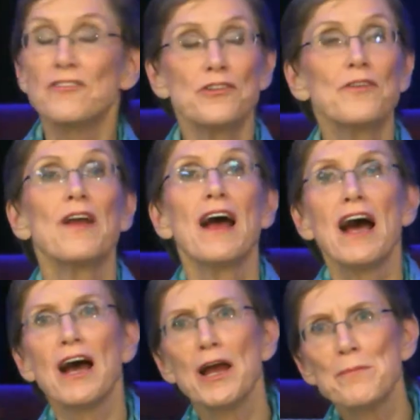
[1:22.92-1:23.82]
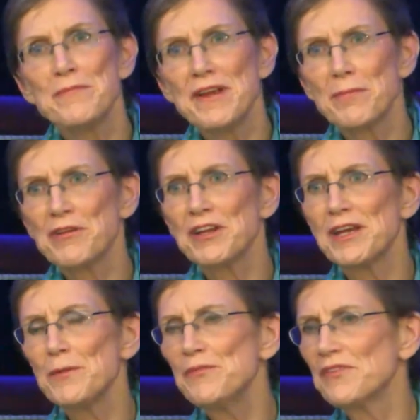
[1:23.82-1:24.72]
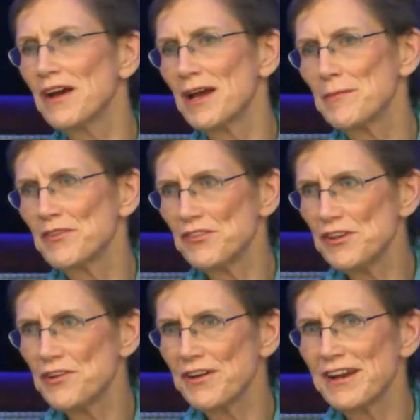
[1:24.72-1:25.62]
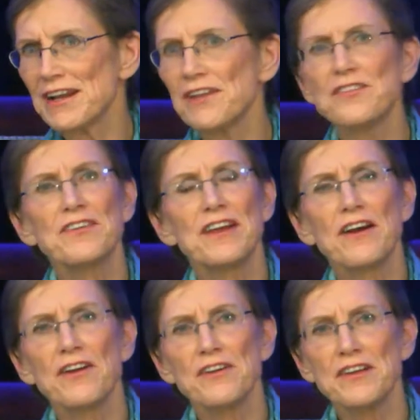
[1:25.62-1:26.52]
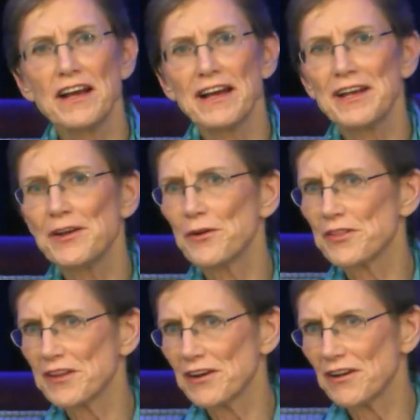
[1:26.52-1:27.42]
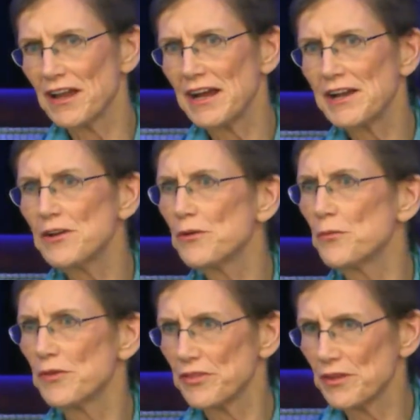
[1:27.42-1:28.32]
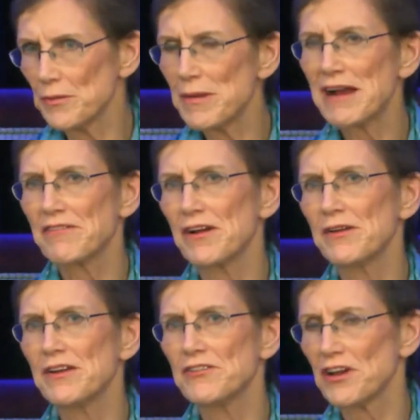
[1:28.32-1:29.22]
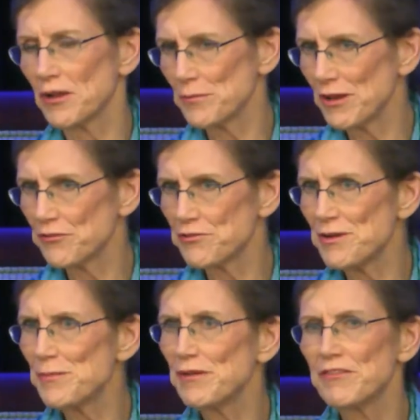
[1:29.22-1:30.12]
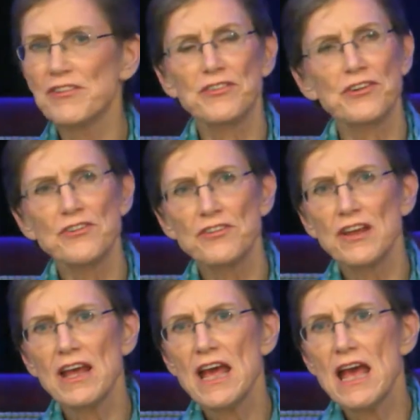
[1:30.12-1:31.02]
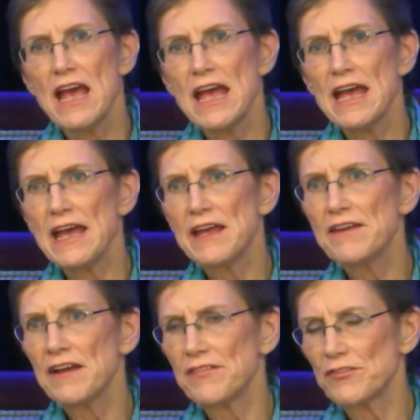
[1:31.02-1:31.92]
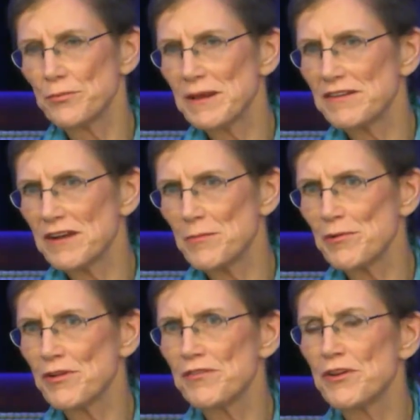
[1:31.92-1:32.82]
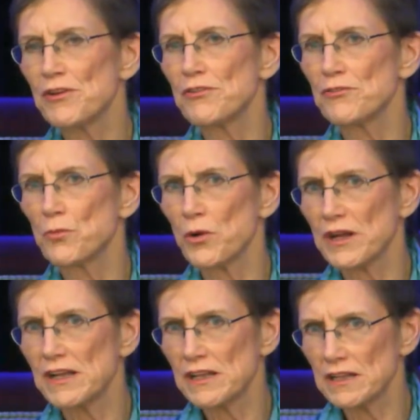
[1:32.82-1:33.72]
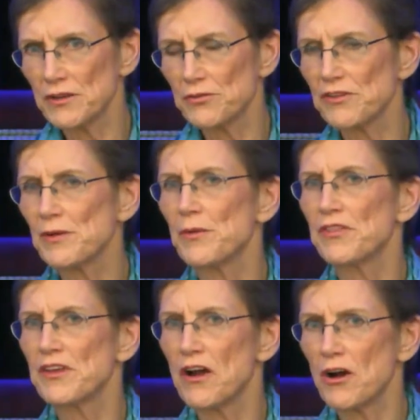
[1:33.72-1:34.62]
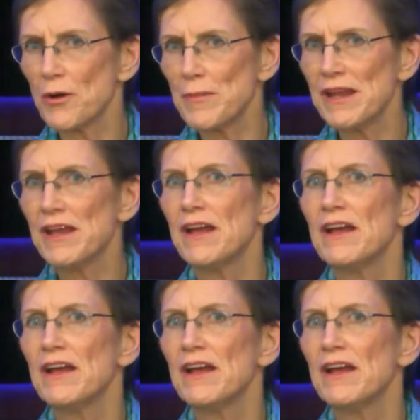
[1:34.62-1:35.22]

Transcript: Sure. I'm Debra Gibbs. I'm a senior analyst at RTI in North Carolina with a background in child maltreatment research. And I've spent a number of years working closely with the Army,